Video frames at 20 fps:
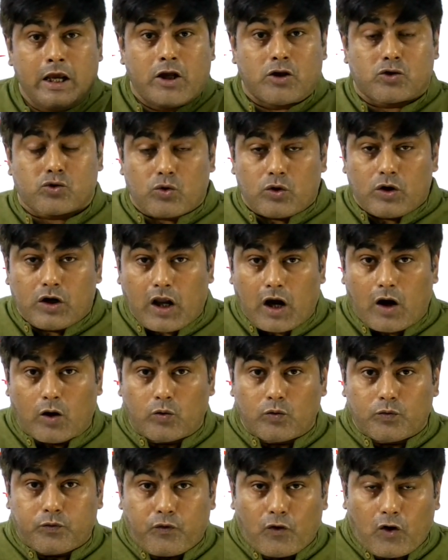So
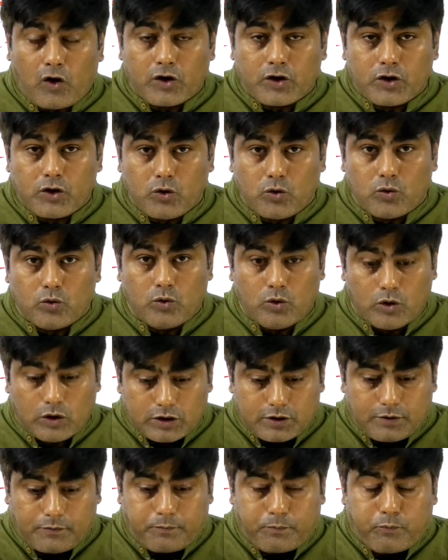now for you,
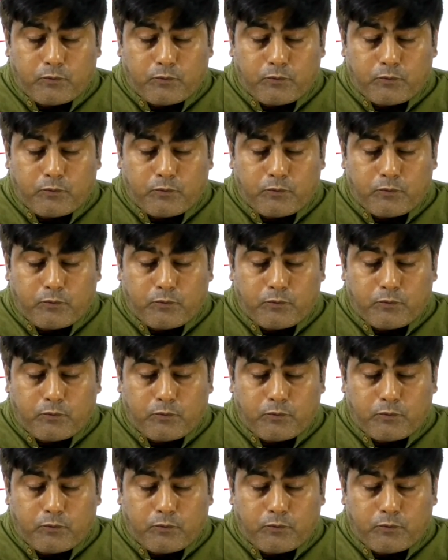the